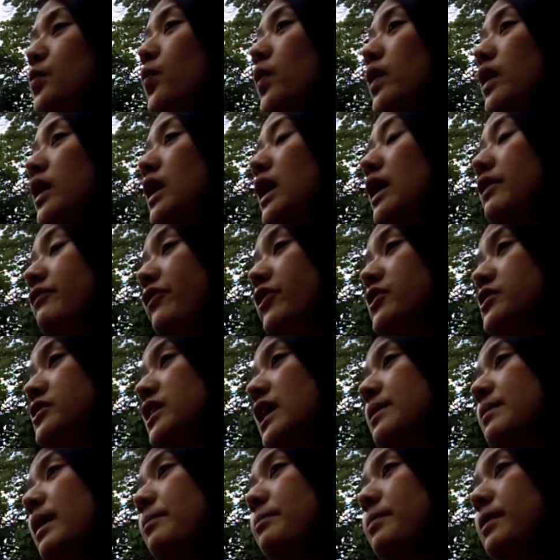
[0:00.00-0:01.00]
when I first
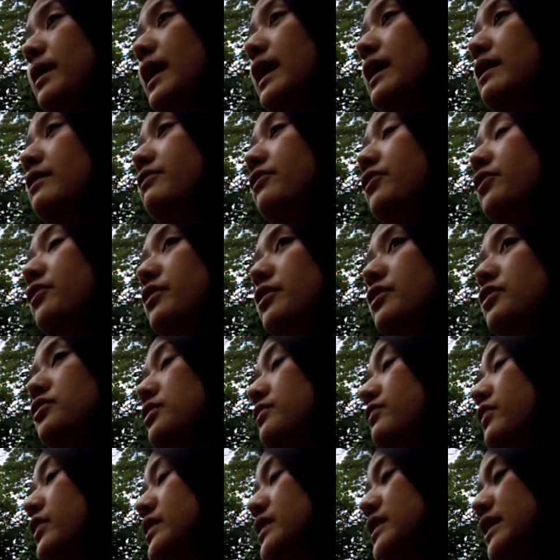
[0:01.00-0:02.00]
time applied for the
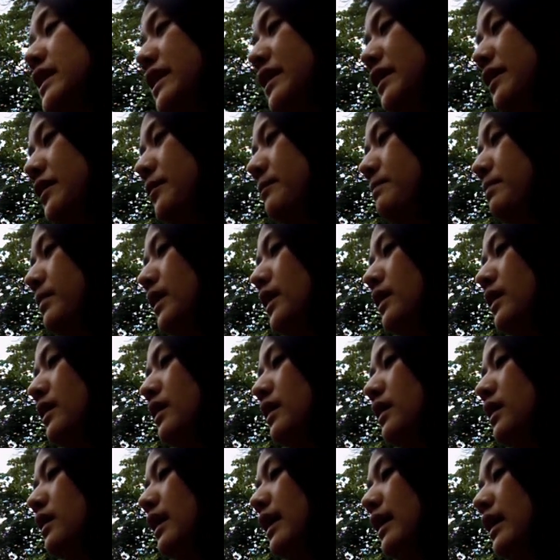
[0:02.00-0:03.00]
university here,
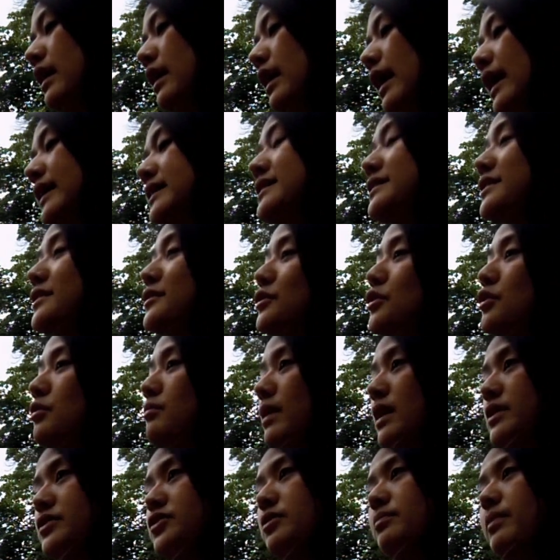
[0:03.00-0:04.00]
I didn't know
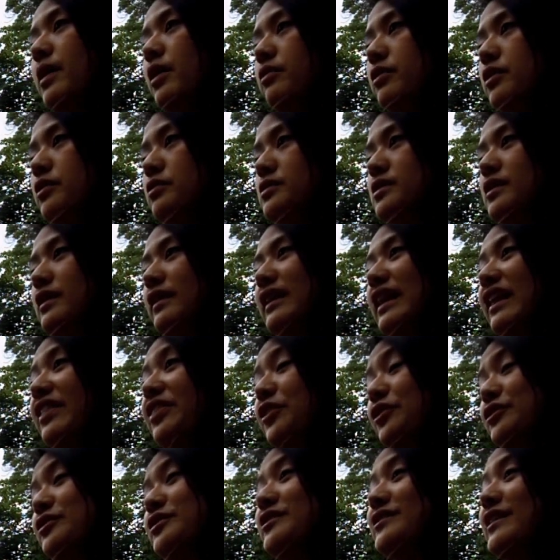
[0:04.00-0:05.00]
much about those
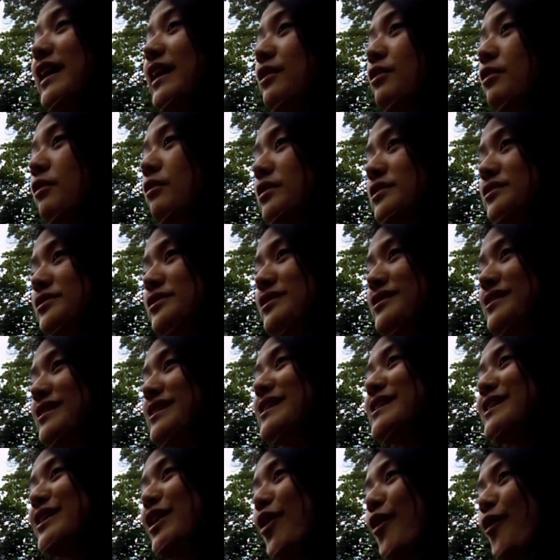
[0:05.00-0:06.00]
39 colleges.
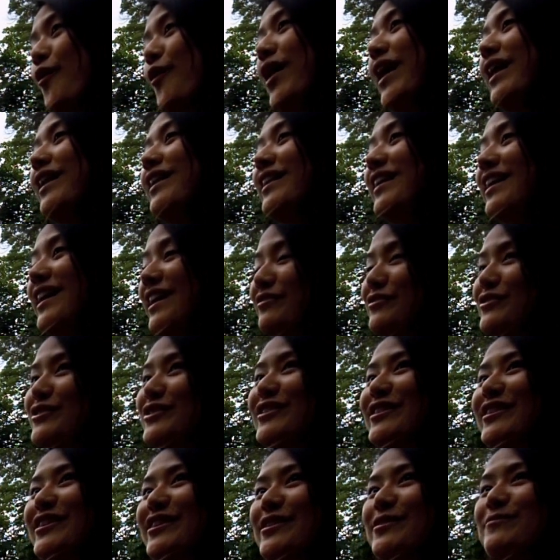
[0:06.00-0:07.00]
So I
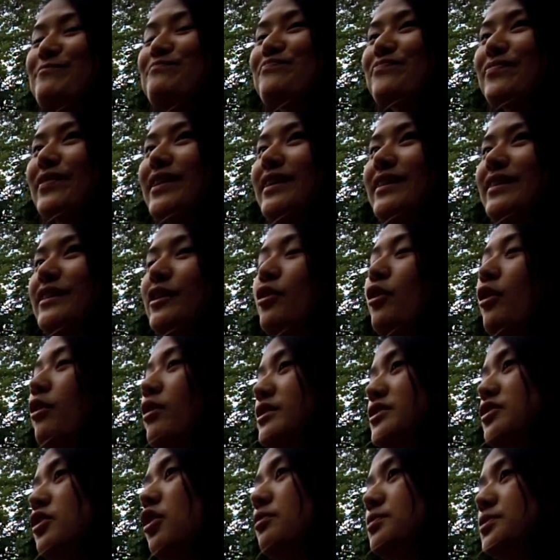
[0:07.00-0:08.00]
left the
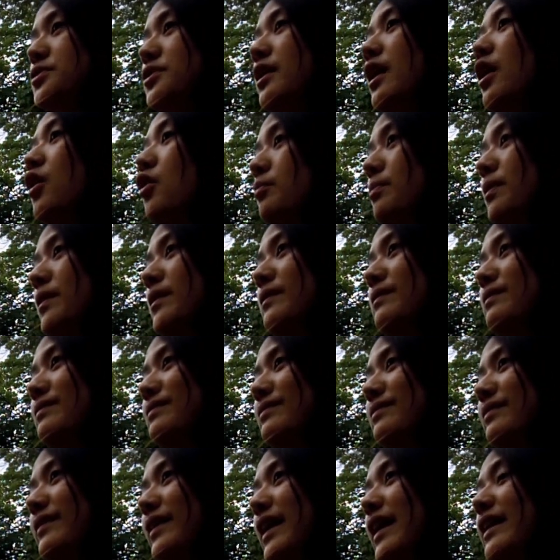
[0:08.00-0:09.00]
college option open.
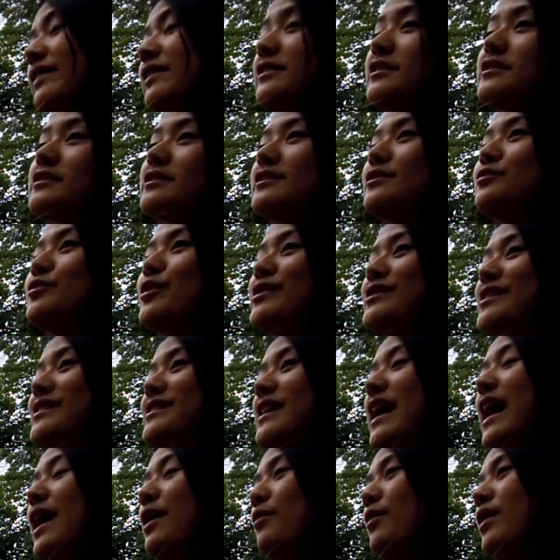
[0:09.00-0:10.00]
Other reasons
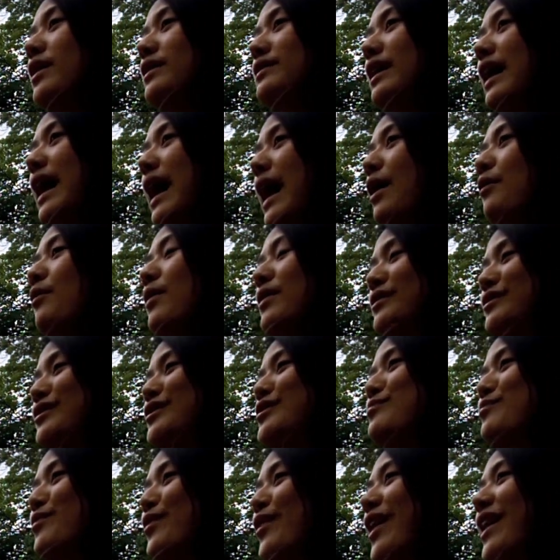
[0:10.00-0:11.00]
I want
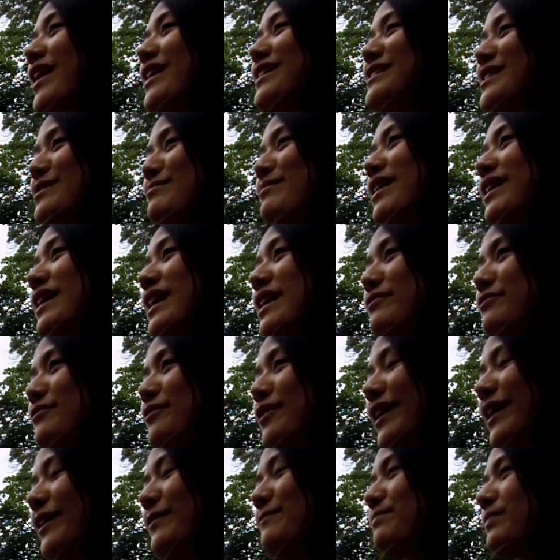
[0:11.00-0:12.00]
surprise in my life,
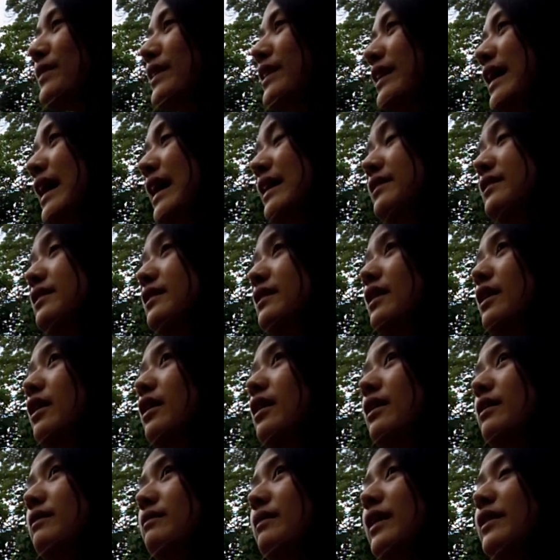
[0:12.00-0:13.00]
right? And the
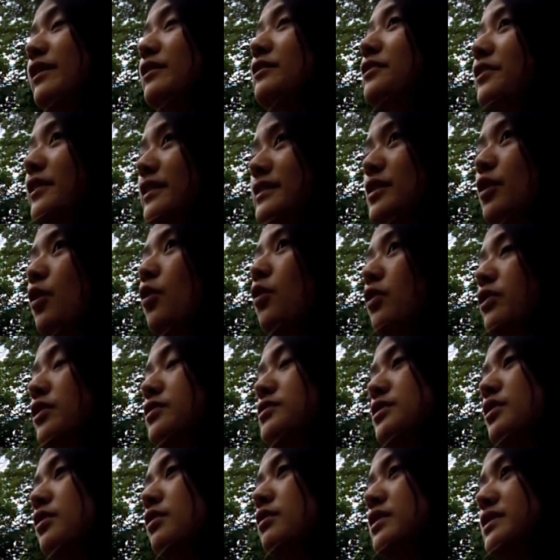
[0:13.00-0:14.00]
other things, all
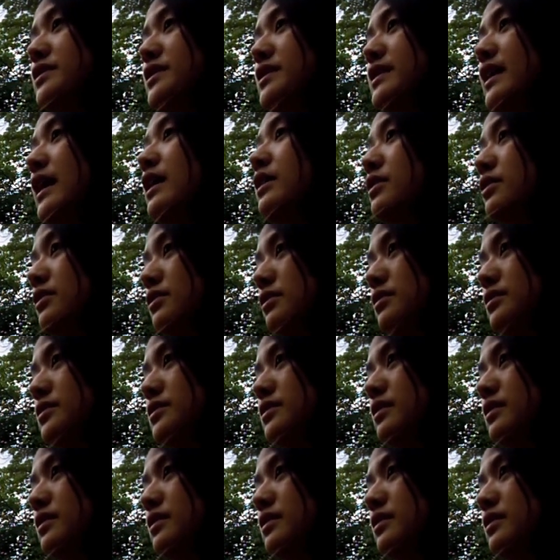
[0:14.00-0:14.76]
those colleges are good.